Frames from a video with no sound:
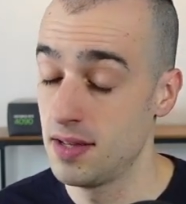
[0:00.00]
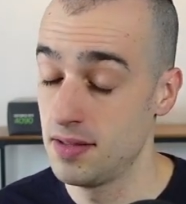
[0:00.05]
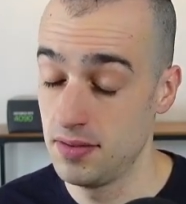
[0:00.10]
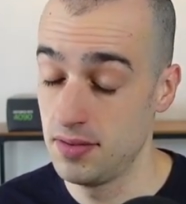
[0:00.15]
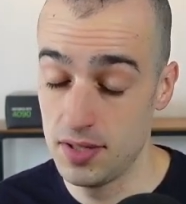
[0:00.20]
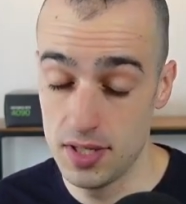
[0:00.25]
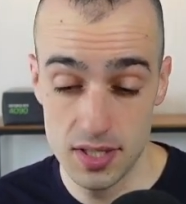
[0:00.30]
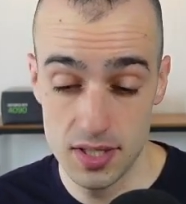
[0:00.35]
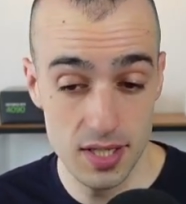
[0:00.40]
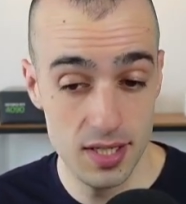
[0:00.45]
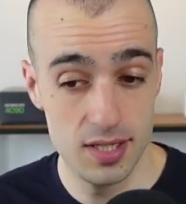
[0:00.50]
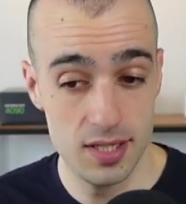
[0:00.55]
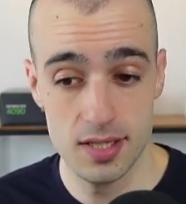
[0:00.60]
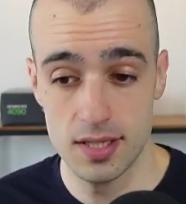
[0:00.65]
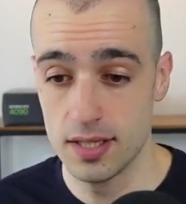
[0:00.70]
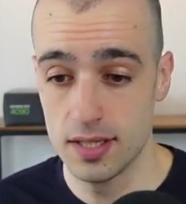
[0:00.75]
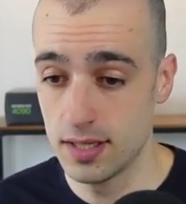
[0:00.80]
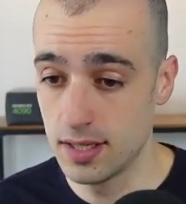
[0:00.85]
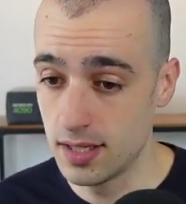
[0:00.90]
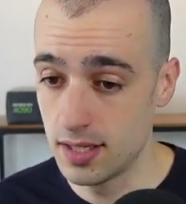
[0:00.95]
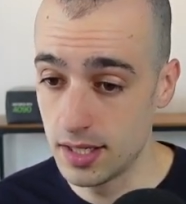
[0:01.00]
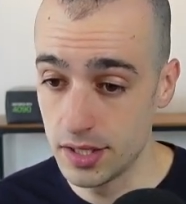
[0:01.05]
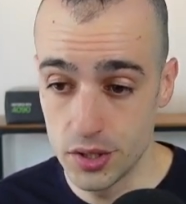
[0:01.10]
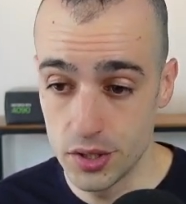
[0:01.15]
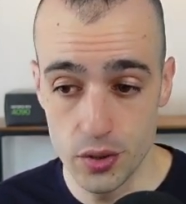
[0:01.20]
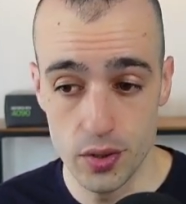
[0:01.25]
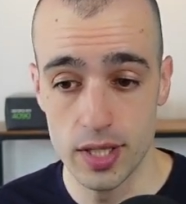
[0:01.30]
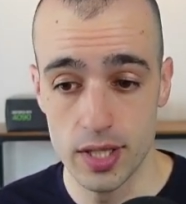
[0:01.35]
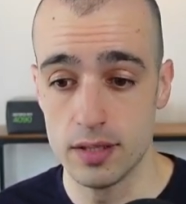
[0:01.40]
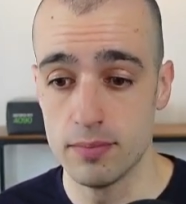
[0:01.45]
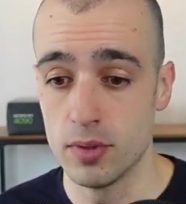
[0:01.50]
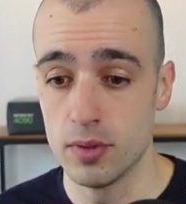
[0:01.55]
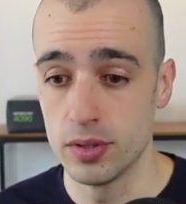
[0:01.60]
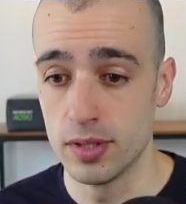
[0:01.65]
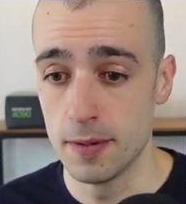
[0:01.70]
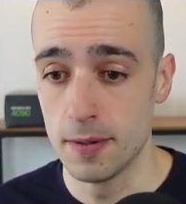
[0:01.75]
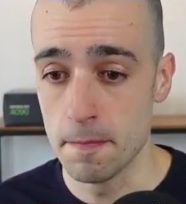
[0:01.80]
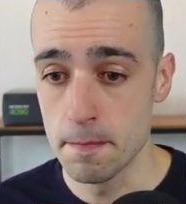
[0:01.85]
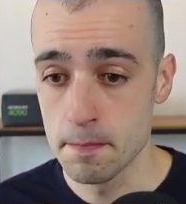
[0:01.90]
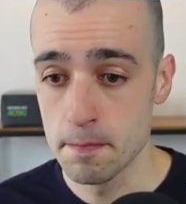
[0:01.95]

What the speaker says: This is a great model.